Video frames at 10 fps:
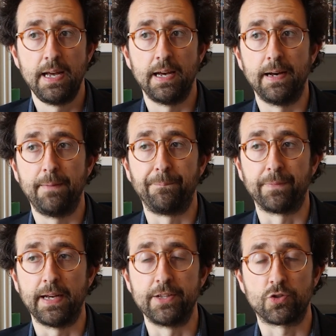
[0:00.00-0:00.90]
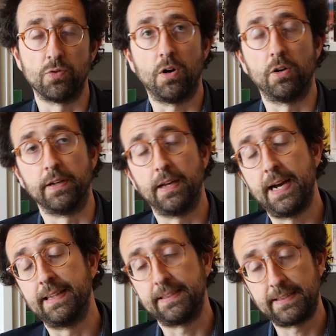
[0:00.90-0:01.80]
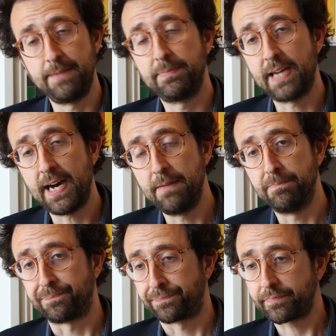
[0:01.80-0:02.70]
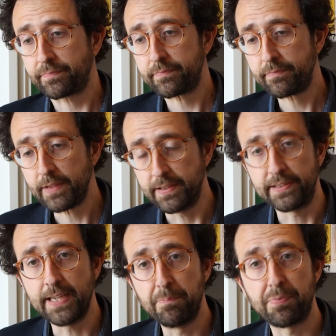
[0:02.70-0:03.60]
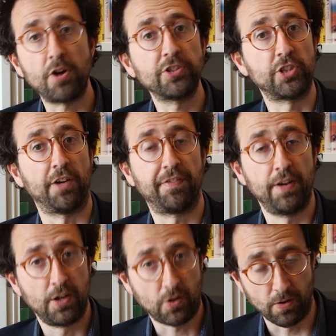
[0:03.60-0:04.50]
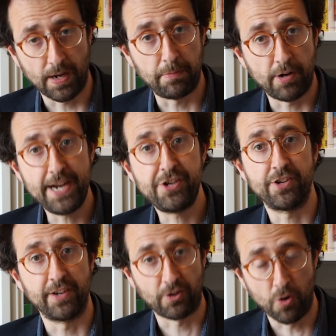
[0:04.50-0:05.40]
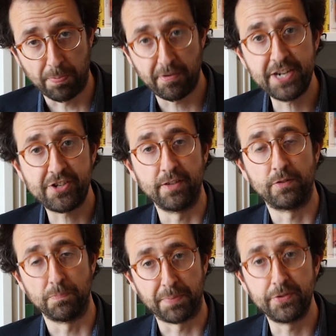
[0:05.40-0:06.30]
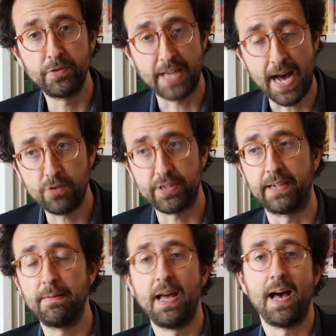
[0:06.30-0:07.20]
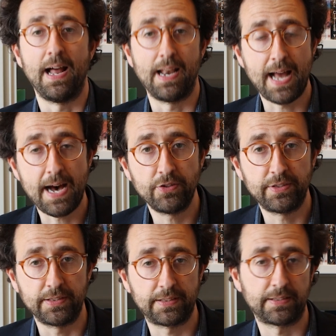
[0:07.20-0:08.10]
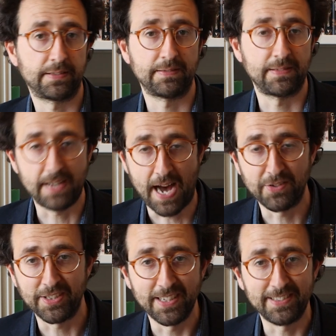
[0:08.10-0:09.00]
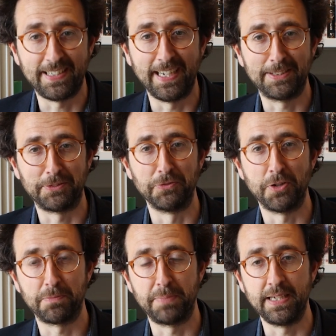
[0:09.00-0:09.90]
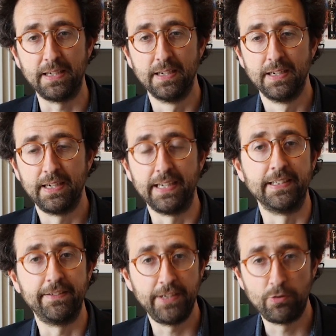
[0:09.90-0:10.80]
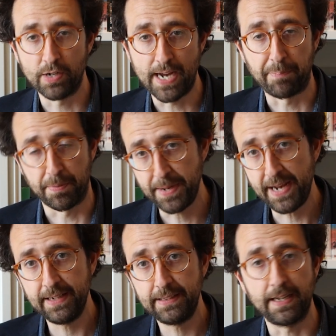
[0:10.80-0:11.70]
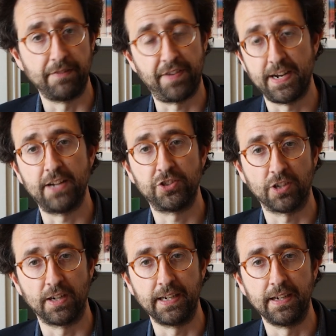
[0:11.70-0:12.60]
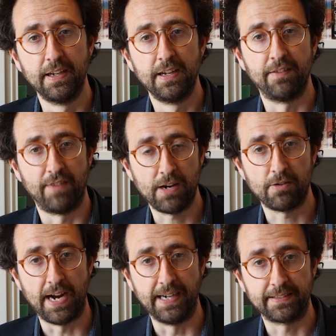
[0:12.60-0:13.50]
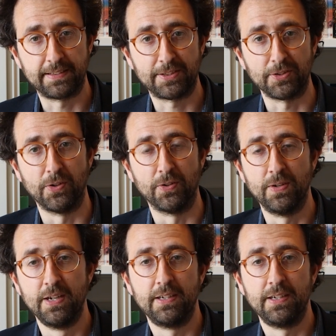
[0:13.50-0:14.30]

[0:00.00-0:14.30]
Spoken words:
and so on. At the same time, the same project of collaboration and cooperation to produce housing allows this housing estate to not be individually appropriated and financially valorized, so